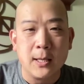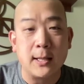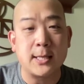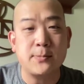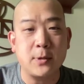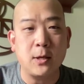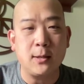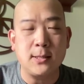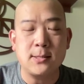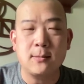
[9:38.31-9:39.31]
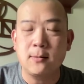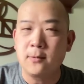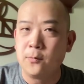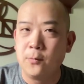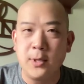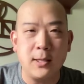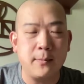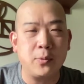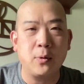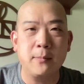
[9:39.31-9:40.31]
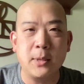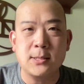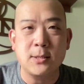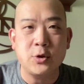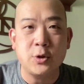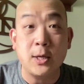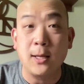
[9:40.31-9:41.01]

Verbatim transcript: Last but not least, really important message.